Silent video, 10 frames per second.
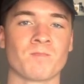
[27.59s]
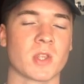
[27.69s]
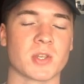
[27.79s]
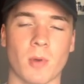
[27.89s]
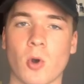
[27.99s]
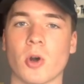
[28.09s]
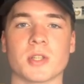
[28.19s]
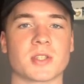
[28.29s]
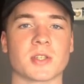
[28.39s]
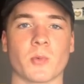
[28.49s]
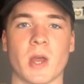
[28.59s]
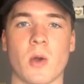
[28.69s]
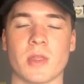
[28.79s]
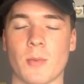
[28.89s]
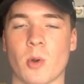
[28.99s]
some odds as well,
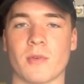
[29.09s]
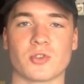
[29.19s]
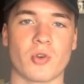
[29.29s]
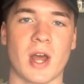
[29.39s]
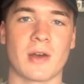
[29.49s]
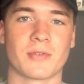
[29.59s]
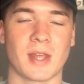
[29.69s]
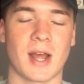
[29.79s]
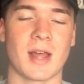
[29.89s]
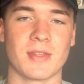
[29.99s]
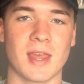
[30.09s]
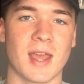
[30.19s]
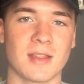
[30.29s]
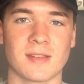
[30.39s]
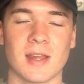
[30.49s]
and then we'll have a draft at the
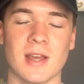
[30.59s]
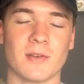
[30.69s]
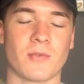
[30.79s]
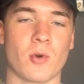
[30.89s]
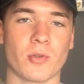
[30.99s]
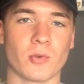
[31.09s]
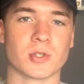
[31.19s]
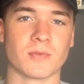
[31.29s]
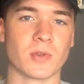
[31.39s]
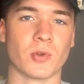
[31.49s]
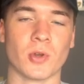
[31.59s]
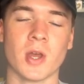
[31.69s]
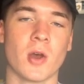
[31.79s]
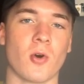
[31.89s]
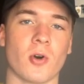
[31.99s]
end for those of you
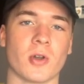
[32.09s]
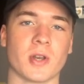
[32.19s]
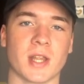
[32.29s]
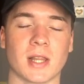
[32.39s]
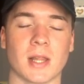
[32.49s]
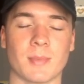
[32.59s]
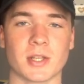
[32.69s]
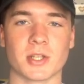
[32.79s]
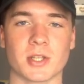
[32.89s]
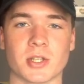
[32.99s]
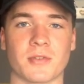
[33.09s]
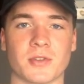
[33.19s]
on a Limitless draft.